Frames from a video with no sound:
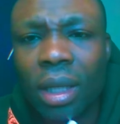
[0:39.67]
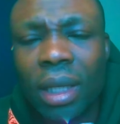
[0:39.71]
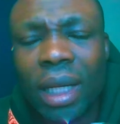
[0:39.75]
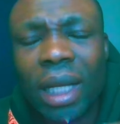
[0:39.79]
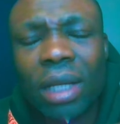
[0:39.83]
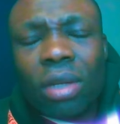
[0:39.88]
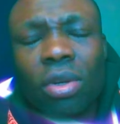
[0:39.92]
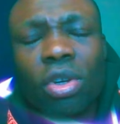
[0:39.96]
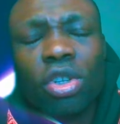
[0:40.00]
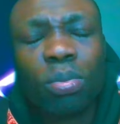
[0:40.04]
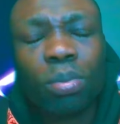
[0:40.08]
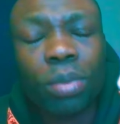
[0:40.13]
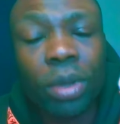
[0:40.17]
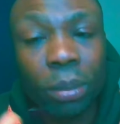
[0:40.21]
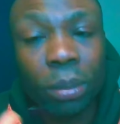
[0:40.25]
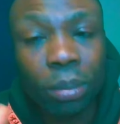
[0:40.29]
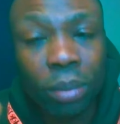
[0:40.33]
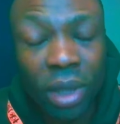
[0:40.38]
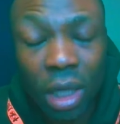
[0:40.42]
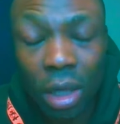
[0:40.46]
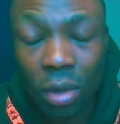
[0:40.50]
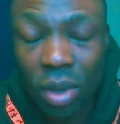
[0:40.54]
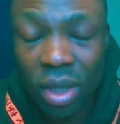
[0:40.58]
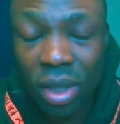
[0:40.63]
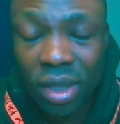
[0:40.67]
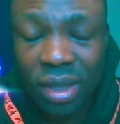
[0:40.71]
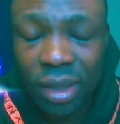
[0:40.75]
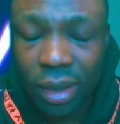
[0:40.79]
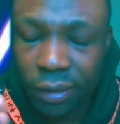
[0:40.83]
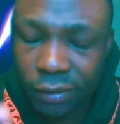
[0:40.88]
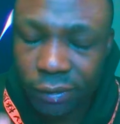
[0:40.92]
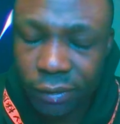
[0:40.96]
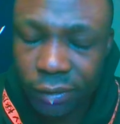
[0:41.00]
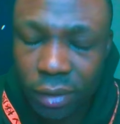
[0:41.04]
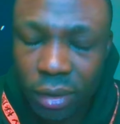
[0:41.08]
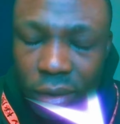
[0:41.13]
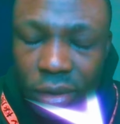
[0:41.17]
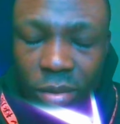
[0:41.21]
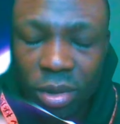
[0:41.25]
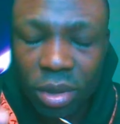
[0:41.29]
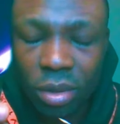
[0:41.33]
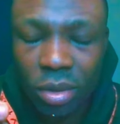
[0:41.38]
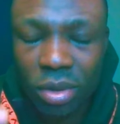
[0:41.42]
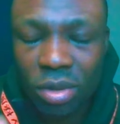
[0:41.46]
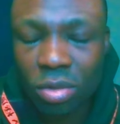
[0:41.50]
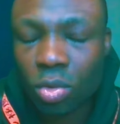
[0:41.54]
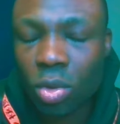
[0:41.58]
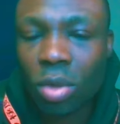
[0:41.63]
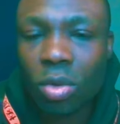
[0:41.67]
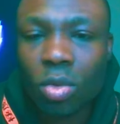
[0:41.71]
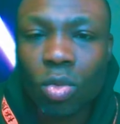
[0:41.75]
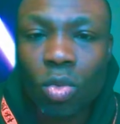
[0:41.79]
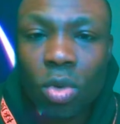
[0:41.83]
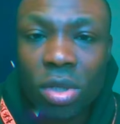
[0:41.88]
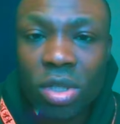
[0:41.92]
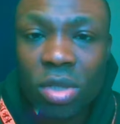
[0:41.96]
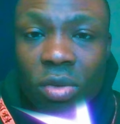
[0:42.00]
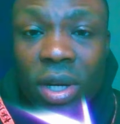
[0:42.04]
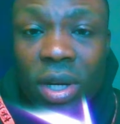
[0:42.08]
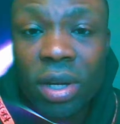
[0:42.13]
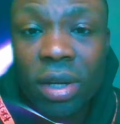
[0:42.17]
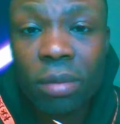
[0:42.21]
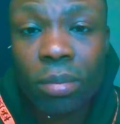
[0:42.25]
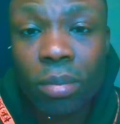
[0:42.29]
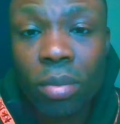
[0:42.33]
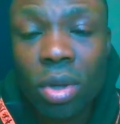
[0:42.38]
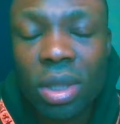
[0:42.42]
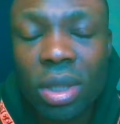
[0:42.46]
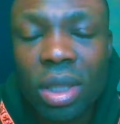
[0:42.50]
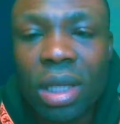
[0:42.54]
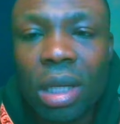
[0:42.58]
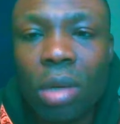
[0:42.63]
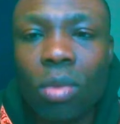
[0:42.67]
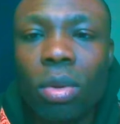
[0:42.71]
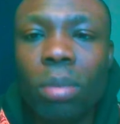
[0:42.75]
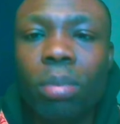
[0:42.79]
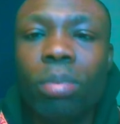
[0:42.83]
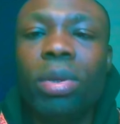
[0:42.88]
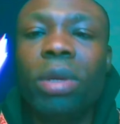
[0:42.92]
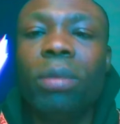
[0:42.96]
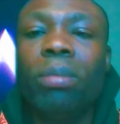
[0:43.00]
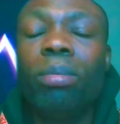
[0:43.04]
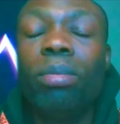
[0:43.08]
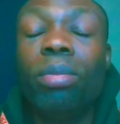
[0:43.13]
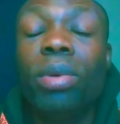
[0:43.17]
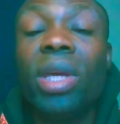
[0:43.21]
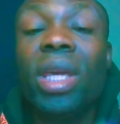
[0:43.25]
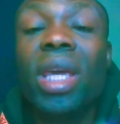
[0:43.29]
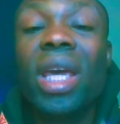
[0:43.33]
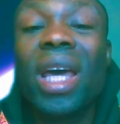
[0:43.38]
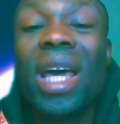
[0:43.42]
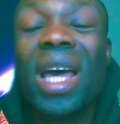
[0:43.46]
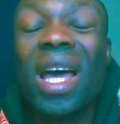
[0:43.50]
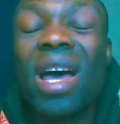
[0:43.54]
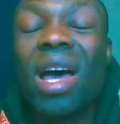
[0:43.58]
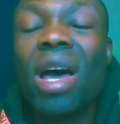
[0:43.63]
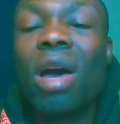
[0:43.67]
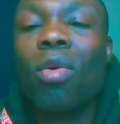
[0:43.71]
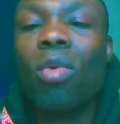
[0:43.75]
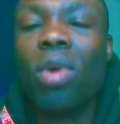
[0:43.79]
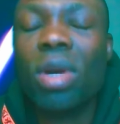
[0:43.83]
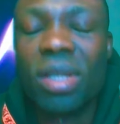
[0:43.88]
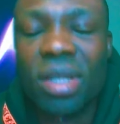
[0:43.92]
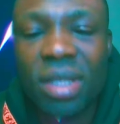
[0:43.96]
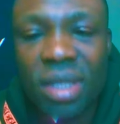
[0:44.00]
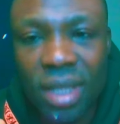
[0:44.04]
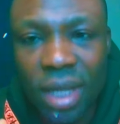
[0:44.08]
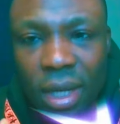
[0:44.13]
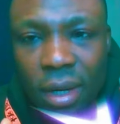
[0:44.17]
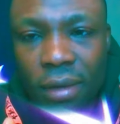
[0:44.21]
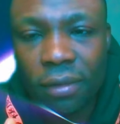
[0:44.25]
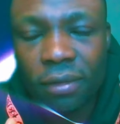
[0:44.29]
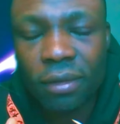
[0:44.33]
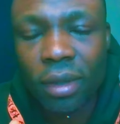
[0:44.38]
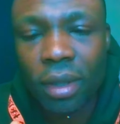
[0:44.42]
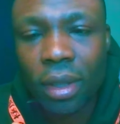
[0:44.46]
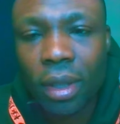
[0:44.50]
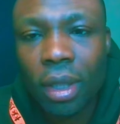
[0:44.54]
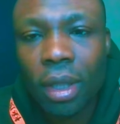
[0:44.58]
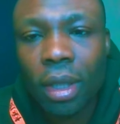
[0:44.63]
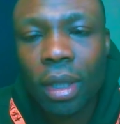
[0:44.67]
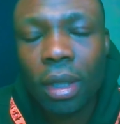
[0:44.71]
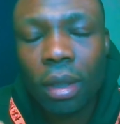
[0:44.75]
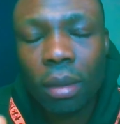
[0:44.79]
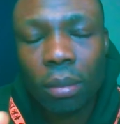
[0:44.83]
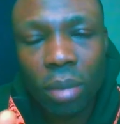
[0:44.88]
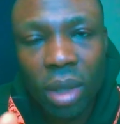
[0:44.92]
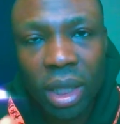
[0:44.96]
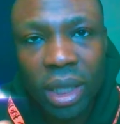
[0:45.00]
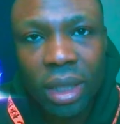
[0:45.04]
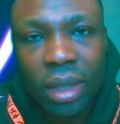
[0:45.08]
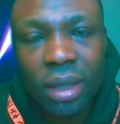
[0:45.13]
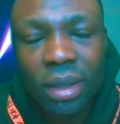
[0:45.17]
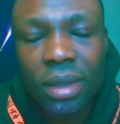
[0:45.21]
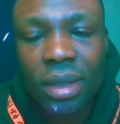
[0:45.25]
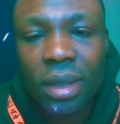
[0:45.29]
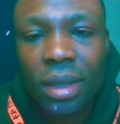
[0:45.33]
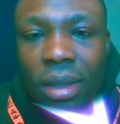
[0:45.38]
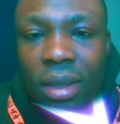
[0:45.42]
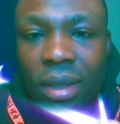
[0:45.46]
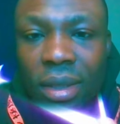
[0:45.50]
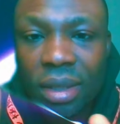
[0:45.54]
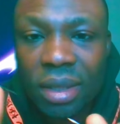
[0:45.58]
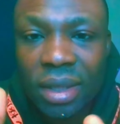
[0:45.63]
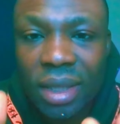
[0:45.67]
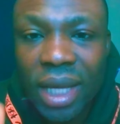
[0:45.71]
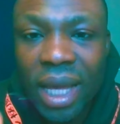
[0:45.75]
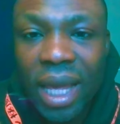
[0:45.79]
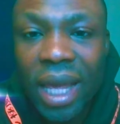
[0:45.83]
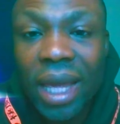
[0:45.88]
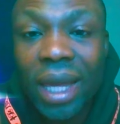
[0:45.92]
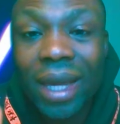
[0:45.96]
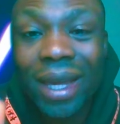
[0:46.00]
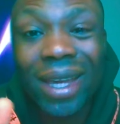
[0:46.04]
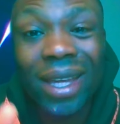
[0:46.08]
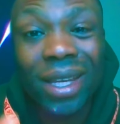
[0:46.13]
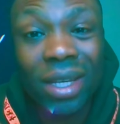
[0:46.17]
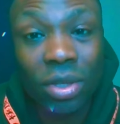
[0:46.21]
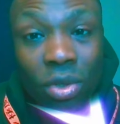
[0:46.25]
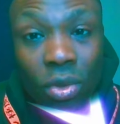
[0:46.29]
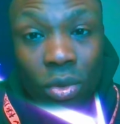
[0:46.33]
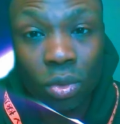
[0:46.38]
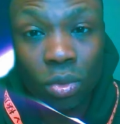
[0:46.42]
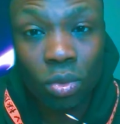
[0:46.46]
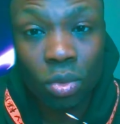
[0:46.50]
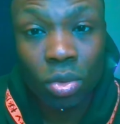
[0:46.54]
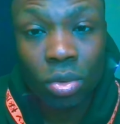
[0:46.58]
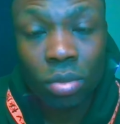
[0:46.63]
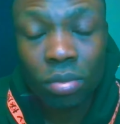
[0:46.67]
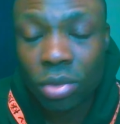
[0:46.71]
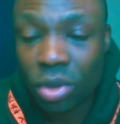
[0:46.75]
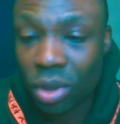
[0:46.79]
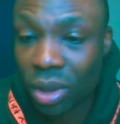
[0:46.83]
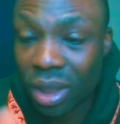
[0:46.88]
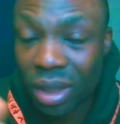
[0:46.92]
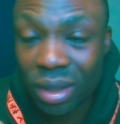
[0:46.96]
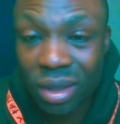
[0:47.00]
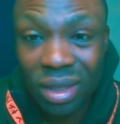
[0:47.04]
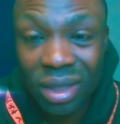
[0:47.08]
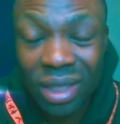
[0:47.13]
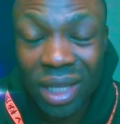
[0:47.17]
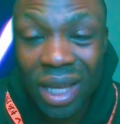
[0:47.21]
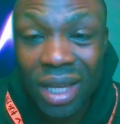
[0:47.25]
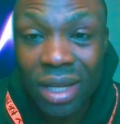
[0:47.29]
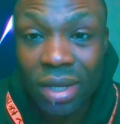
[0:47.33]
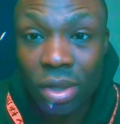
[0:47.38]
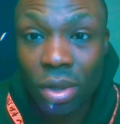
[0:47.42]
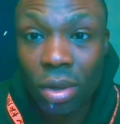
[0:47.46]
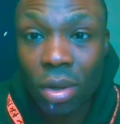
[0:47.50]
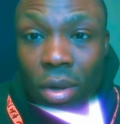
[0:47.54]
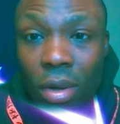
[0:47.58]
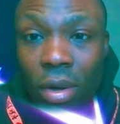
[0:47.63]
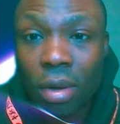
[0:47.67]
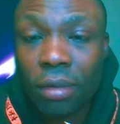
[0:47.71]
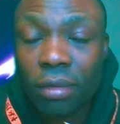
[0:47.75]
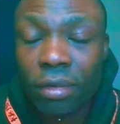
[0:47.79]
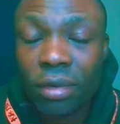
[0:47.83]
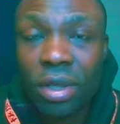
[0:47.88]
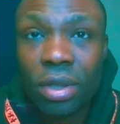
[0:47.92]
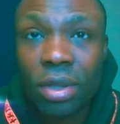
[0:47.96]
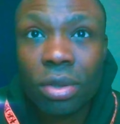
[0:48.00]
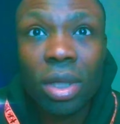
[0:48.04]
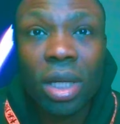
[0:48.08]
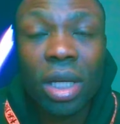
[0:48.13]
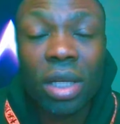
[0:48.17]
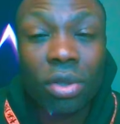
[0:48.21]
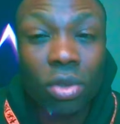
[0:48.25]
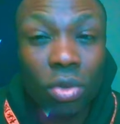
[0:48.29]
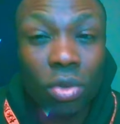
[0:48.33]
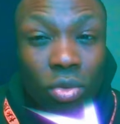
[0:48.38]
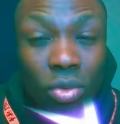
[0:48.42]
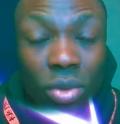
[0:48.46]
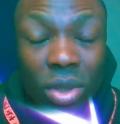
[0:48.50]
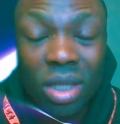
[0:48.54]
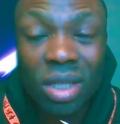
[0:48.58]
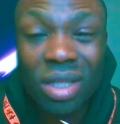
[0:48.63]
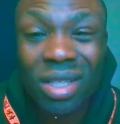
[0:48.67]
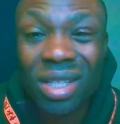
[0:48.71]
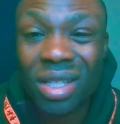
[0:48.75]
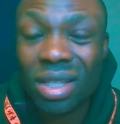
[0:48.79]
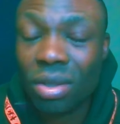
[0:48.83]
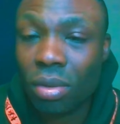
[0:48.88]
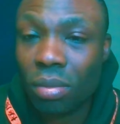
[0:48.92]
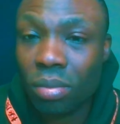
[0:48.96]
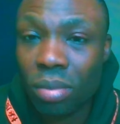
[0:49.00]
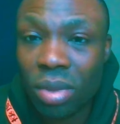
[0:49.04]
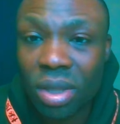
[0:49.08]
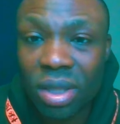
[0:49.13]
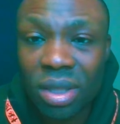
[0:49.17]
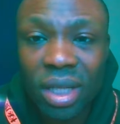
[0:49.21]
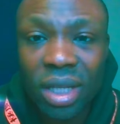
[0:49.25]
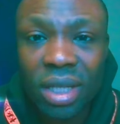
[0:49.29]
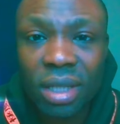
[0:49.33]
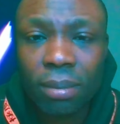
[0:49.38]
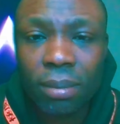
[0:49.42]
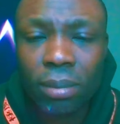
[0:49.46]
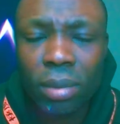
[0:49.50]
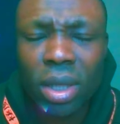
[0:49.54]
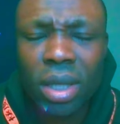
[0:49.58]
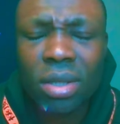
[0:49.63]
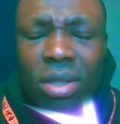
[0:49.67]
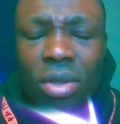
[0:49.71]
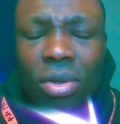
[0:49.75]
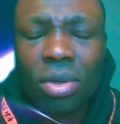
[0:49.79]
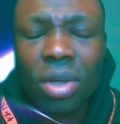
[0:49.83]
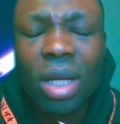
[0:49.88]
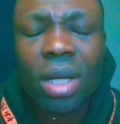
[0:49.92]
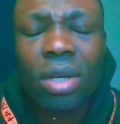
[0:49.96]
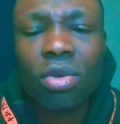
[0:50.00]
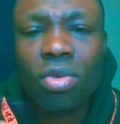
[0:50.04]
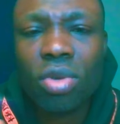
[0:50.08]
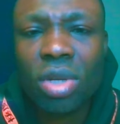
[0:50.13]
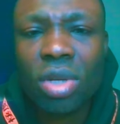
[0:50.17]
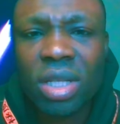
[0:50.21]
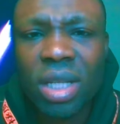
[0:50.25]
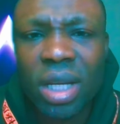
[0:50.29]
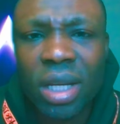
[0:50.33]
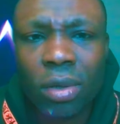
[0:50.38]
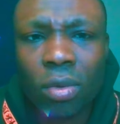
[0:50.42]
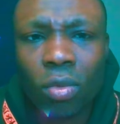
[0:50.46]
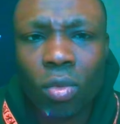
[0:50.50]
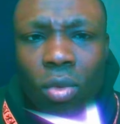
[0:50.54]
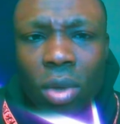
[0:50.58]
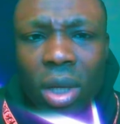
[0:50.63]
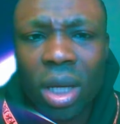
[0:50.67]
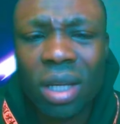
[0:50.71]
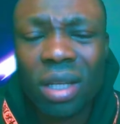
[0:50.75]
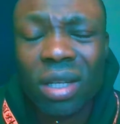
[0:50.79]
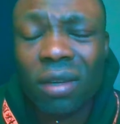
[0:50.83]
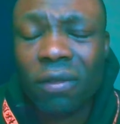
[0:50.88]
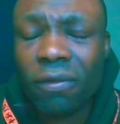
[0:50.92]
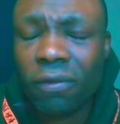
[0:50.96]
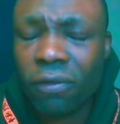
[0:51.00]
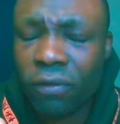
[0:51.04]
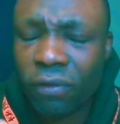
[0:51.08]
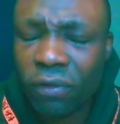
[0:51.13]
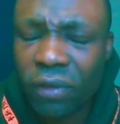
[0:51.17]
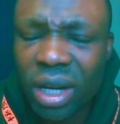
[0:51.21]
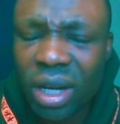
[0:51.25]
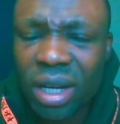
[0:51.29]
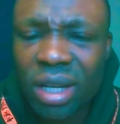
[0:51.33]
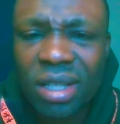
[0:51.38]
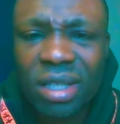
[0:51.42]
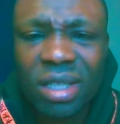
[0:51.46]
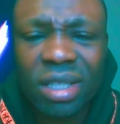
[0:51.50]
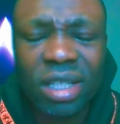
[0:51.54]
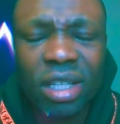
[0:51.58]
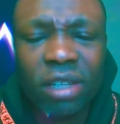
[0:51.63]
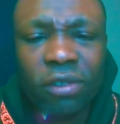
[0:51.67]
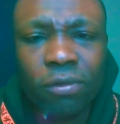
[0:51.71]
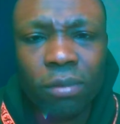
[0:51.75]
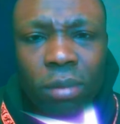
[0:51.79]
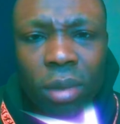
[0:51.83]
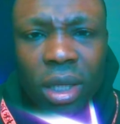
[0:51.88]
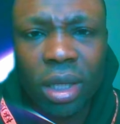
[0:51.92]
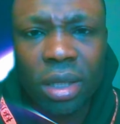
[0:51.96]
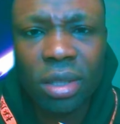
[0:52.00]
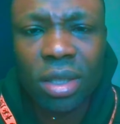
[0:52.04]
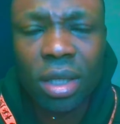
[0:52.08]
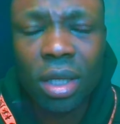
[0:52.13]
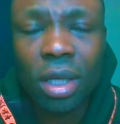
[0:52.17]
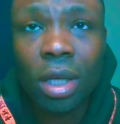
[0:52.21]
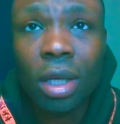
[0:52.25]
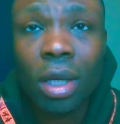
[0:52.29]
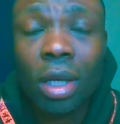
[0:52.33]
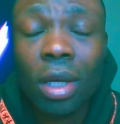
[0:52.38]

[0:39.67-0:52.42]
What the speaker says: let us prepare ourselves first, because it's very important that we prepare ourselves. Please stay in your room. You can stay in your office. You can do this in your business place. You can do it anywhere, in a very safe place